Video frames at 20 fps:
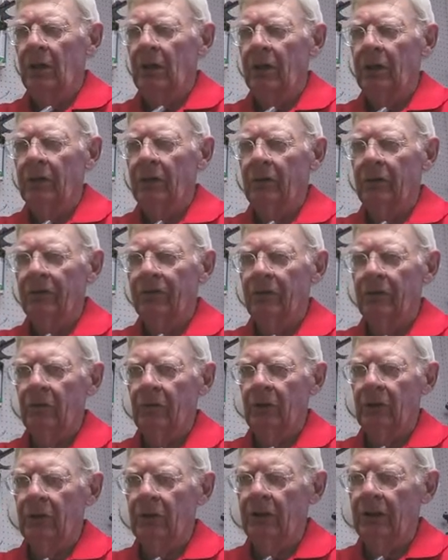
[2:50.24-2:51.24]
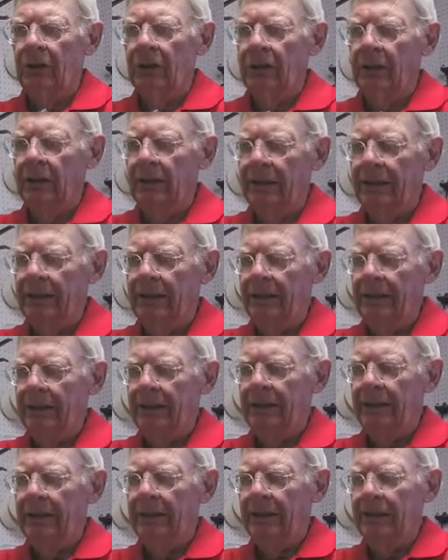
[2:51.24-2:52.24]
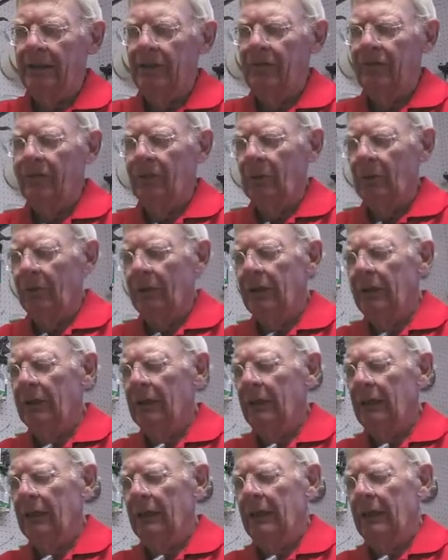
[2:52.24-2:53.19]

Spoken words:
on Griffith Road in Lady Lake, Florida,